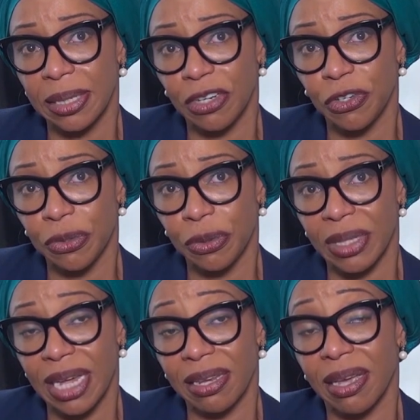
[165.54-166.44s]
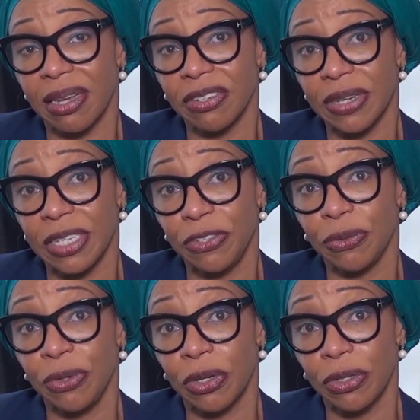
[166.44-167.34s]
that ensure that countries
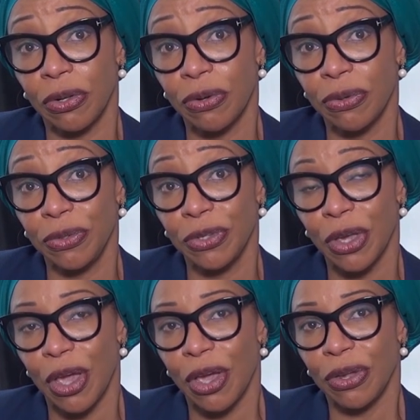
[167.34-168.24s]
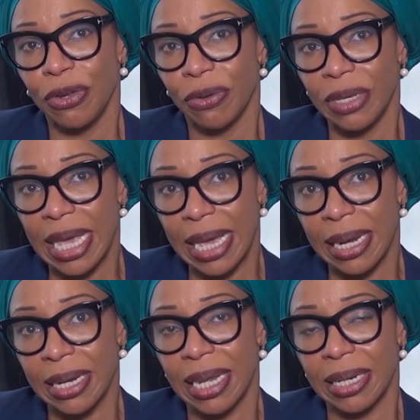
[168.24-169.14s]
do not lose the
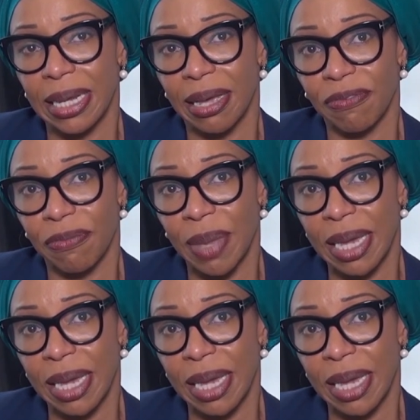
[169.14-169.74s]
gain that they have